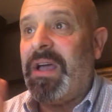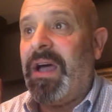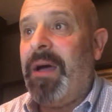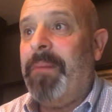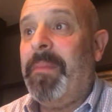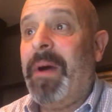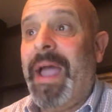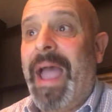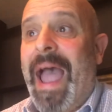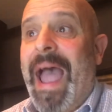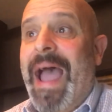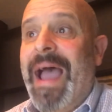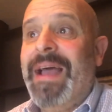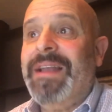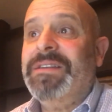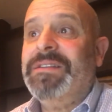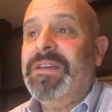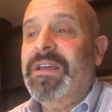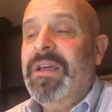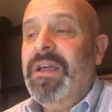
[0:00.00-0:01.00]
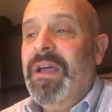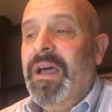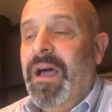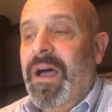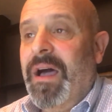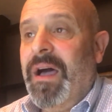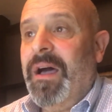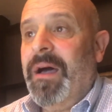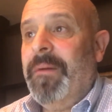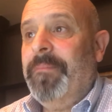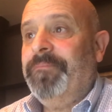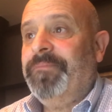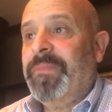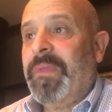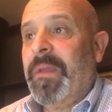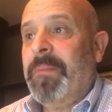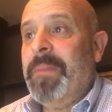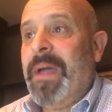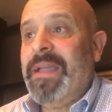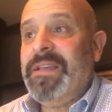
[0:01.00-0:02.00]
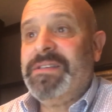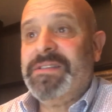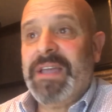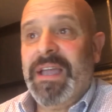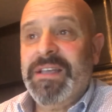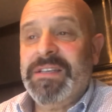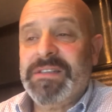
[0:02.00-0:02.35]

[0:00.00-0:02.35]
My ad may say